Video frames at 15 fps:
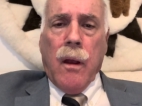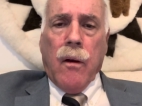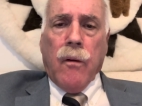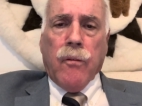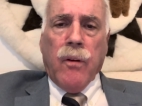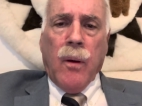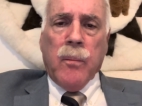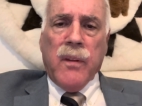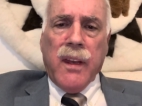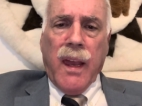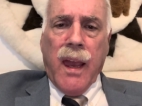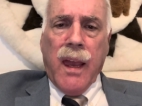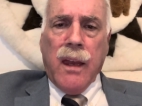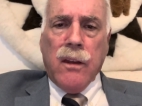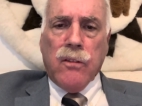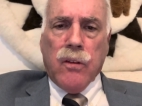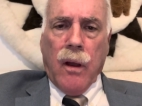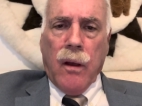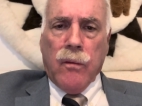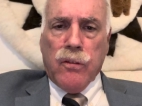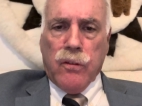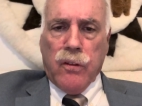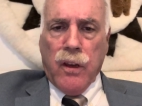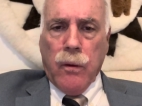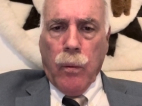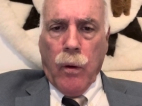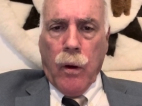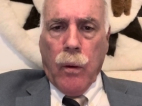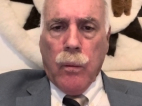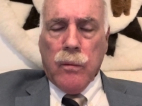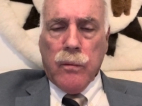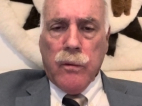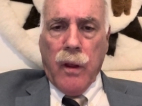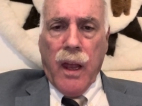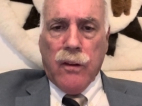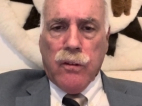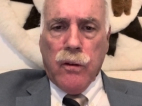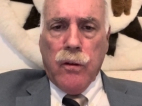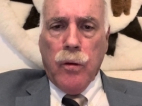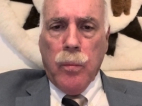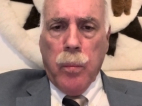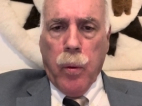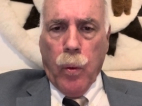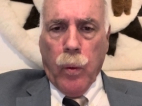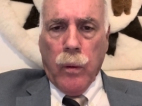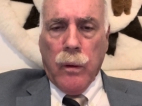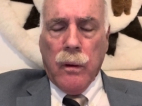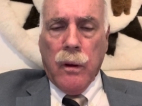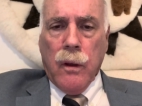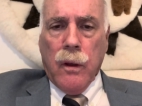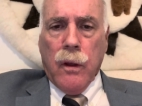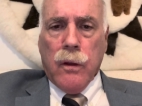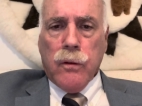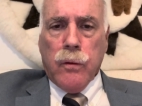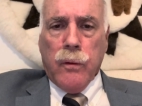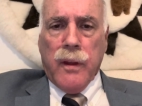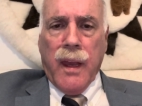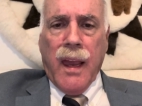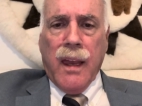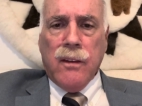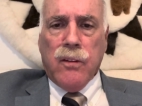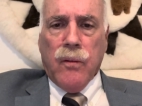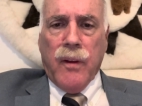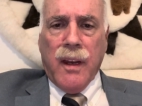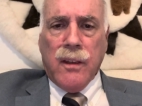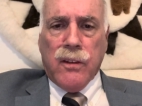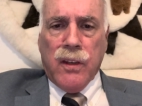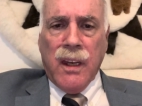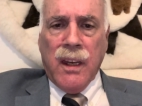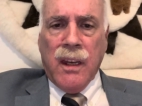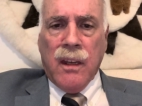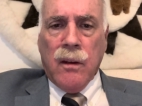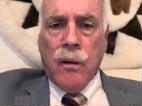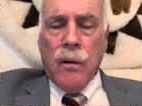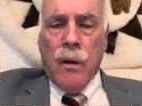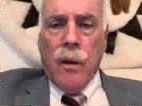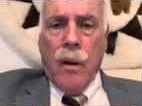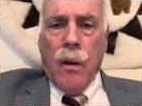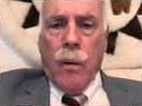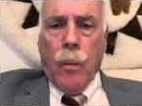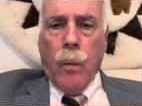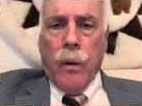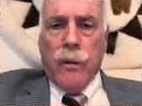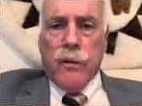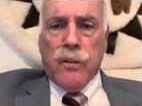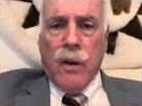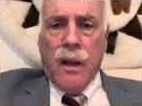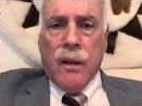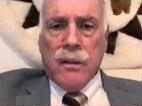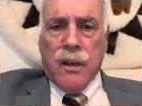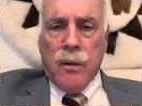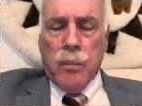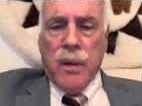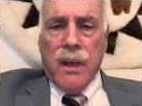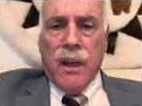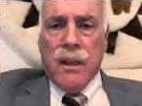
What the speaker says: from the age of zero as a newborn to the age of 18, where the child can be